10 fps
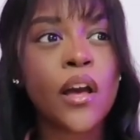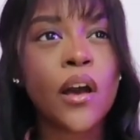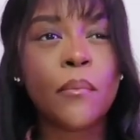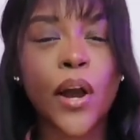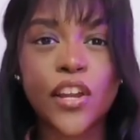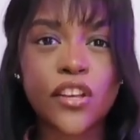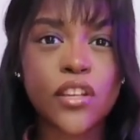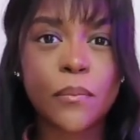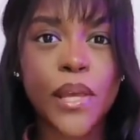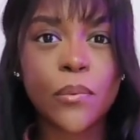But I know
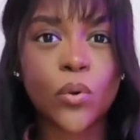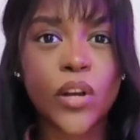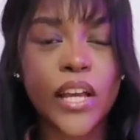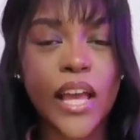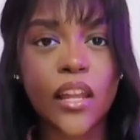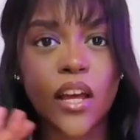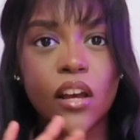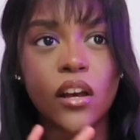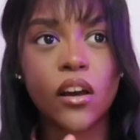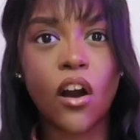some people can get
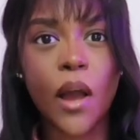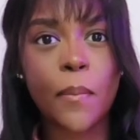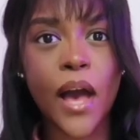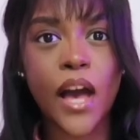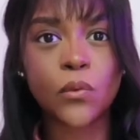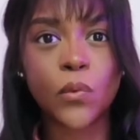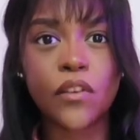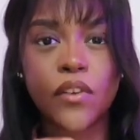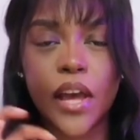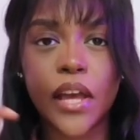like an iPad
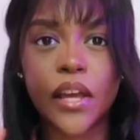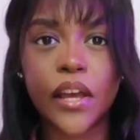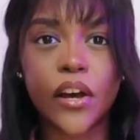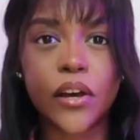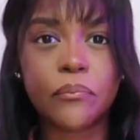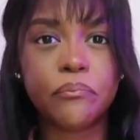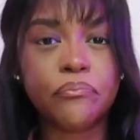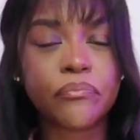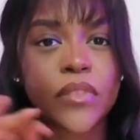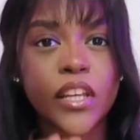with
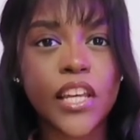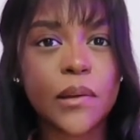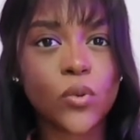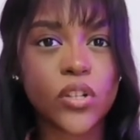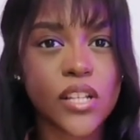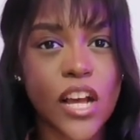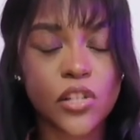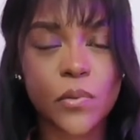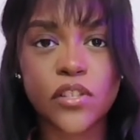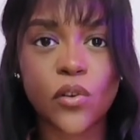a keyboard
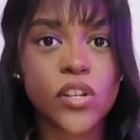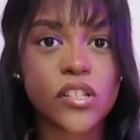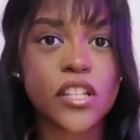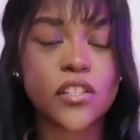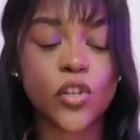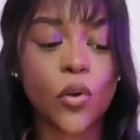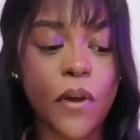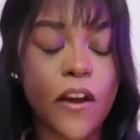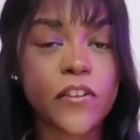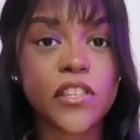attached to it, so honestly it's your
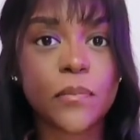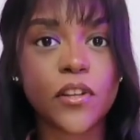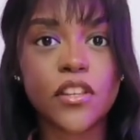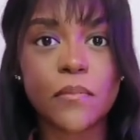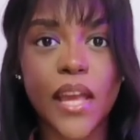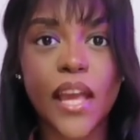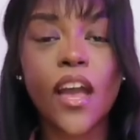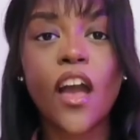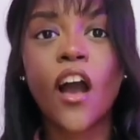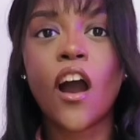preference. But to me,
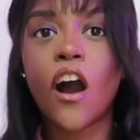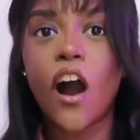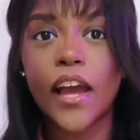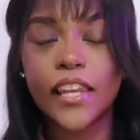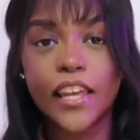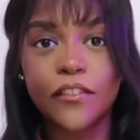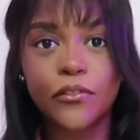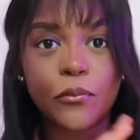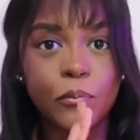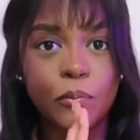I
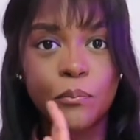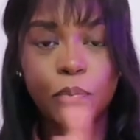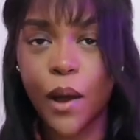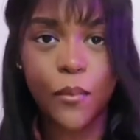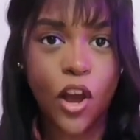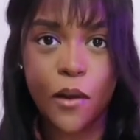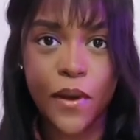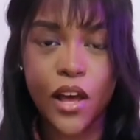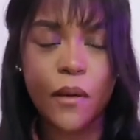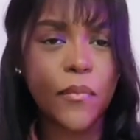live by my
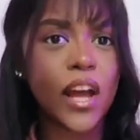iPad.